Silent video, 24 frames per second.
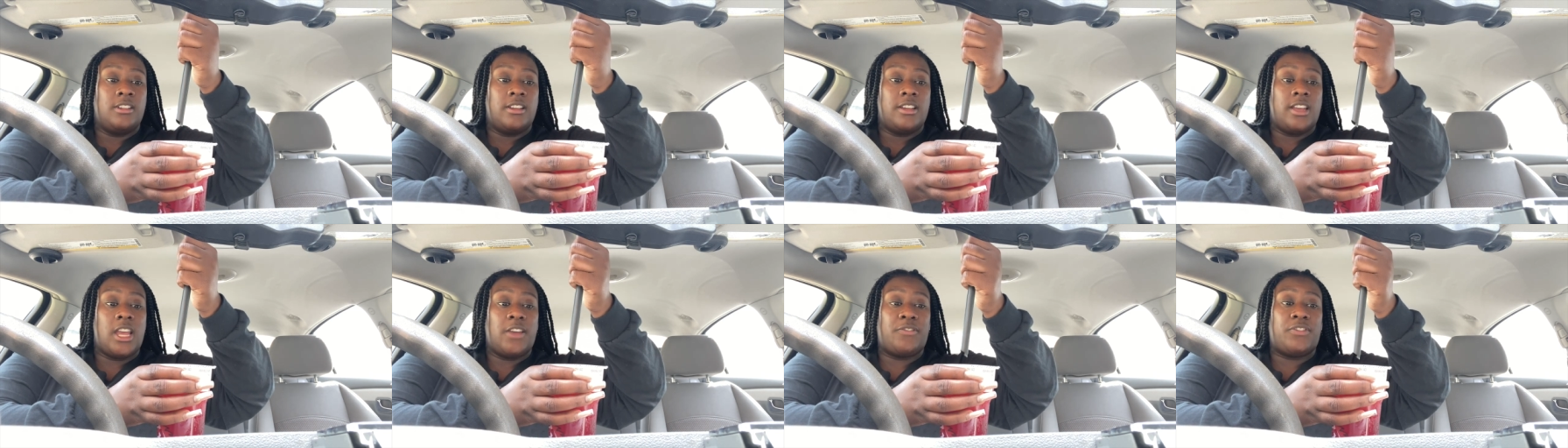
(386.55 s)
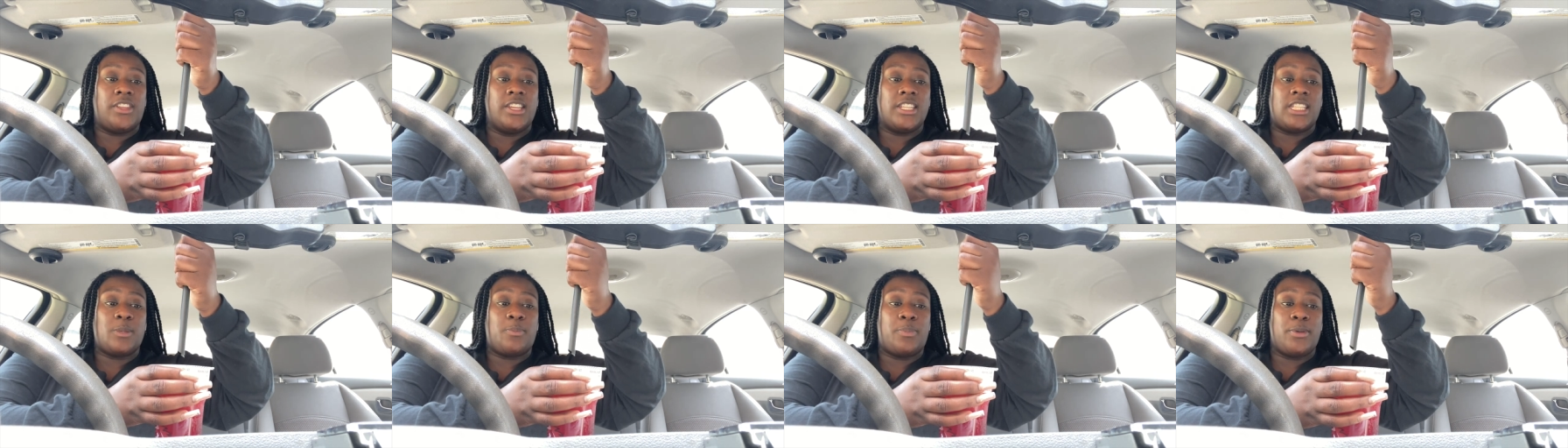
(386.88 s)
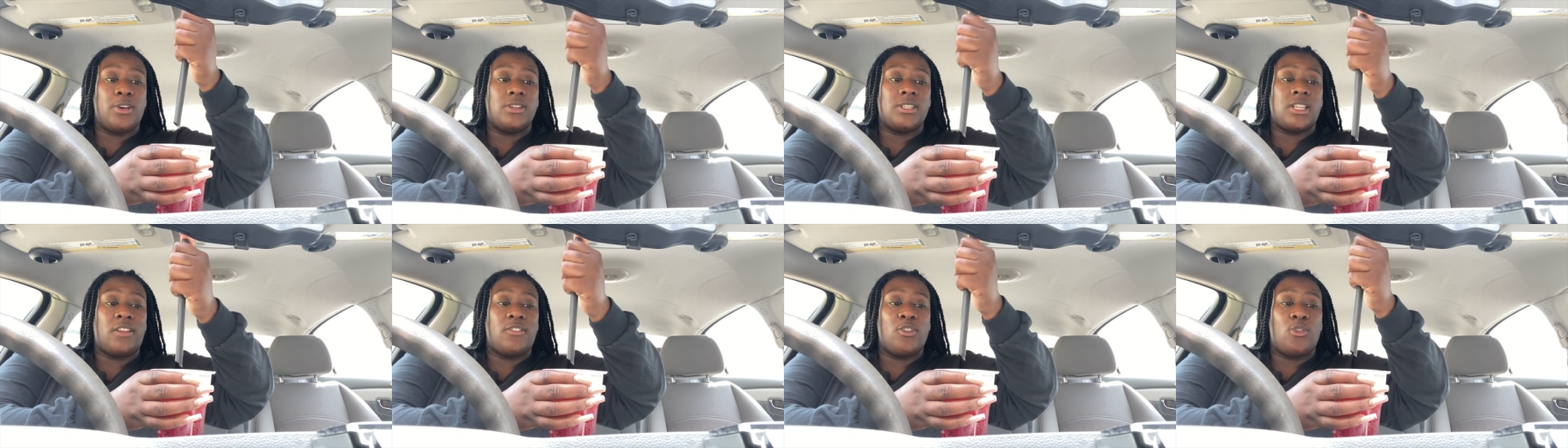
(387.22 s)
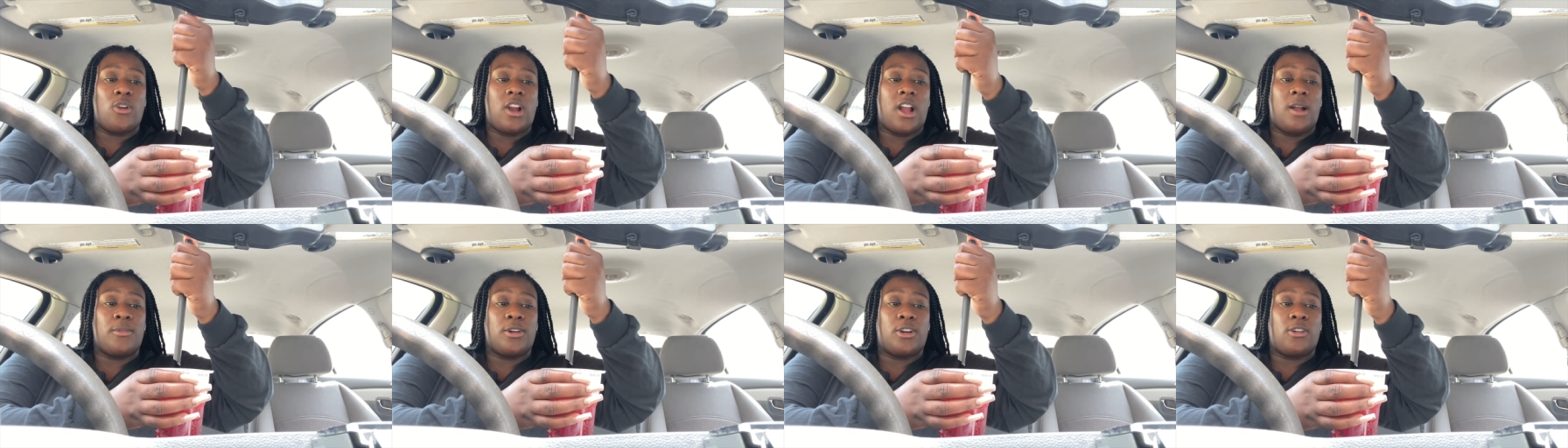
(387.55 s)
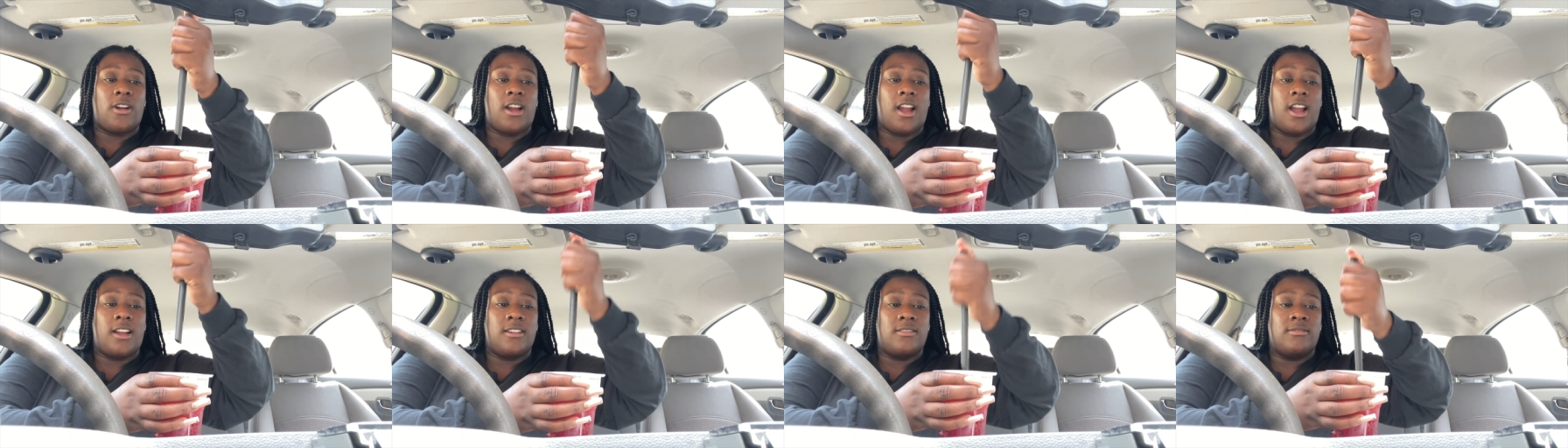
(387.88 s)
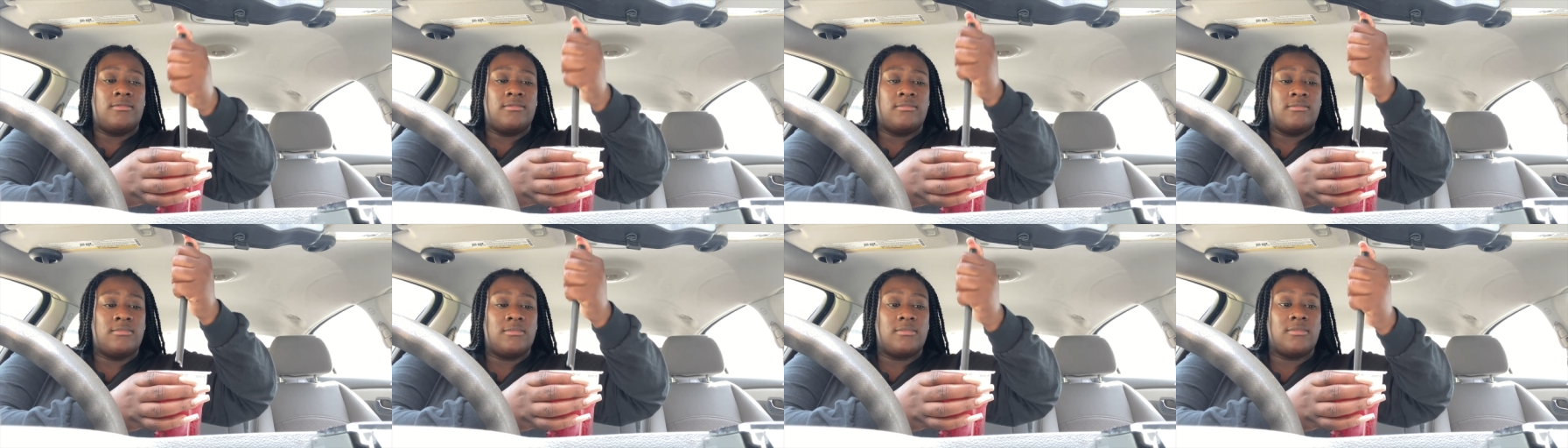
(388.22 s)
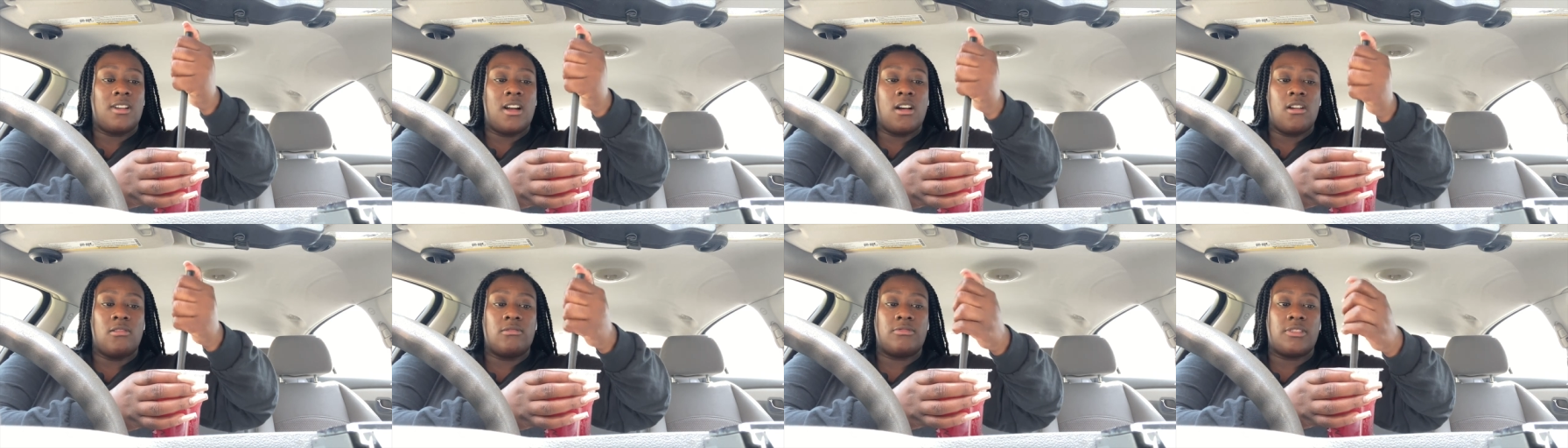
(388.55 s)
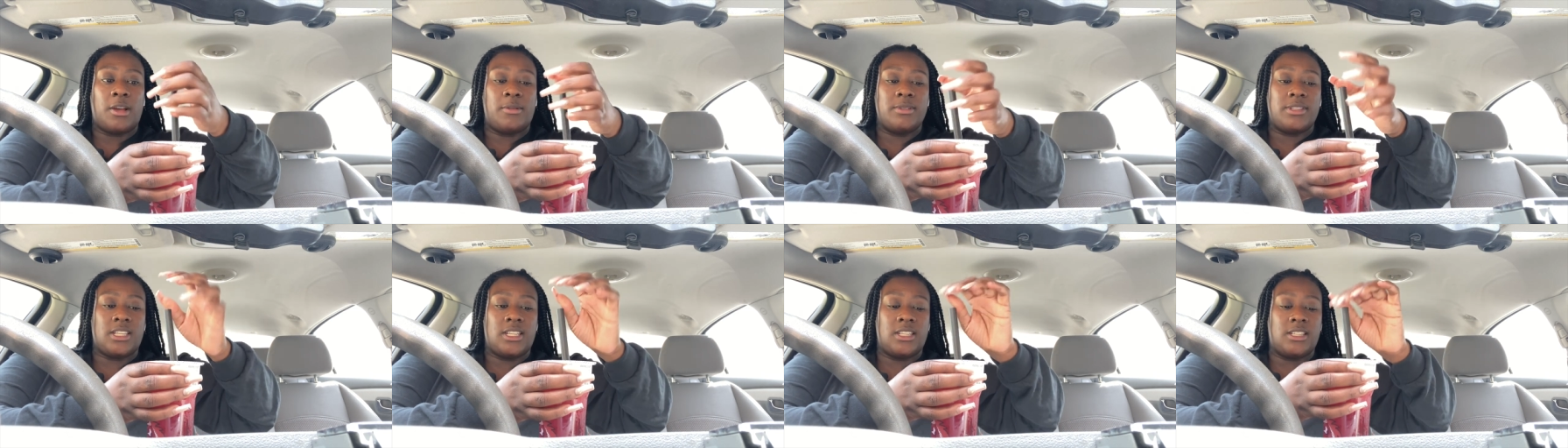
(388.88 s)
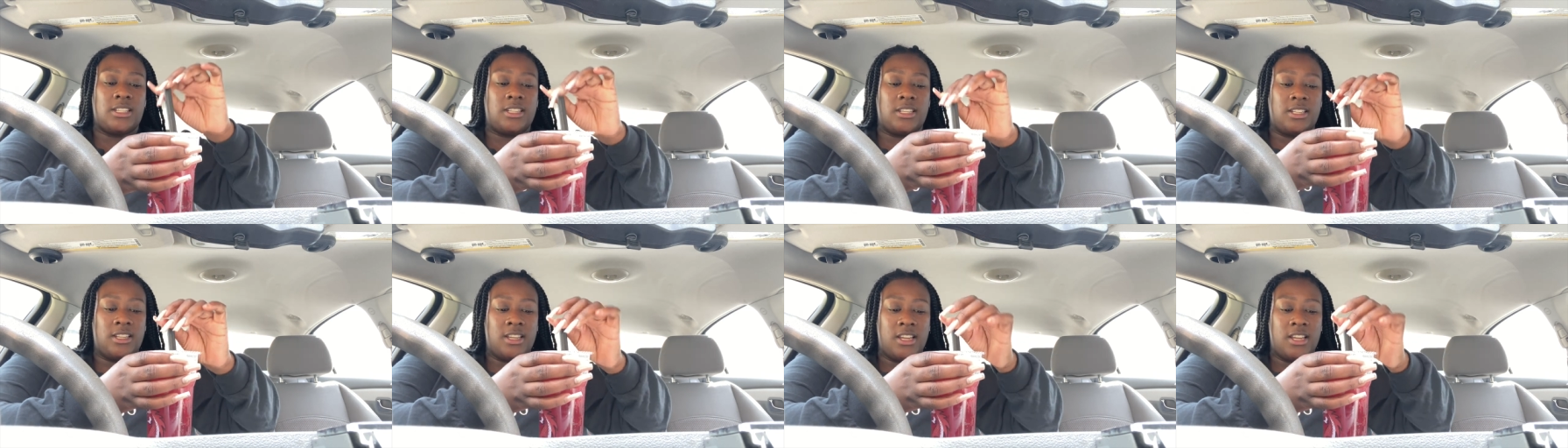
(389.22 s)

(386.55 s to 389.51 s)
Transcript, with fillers: if this spills everywhere, I'm gonna cry. Oh, that was easy.